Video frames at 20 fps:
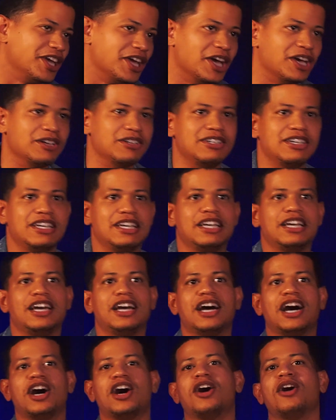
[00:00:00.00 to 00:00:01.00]
Yeah.
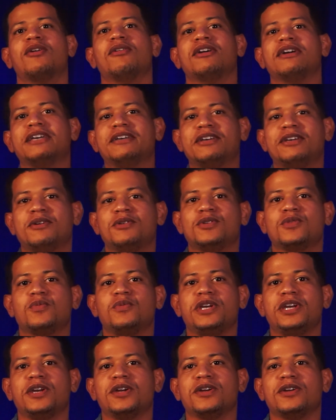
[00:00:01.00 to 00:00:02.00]
It was
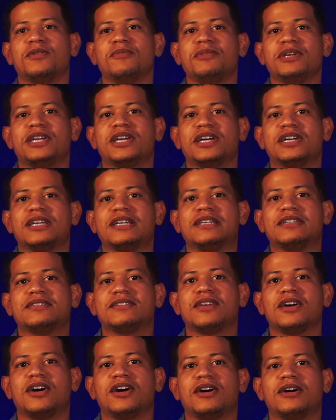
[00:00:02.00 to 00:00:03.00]
weird because
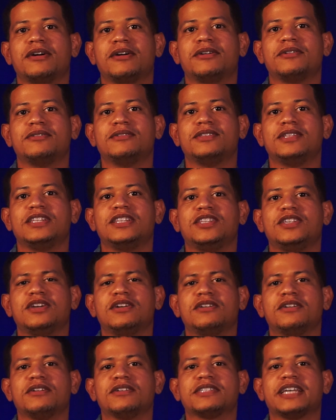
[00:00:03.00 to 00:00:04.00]
the
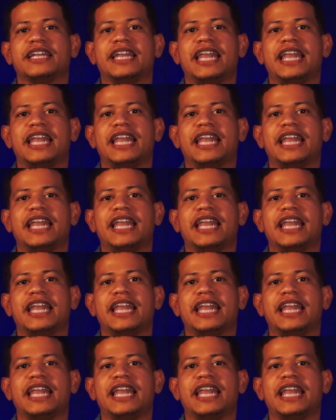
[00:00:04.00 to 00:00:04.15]
young girls are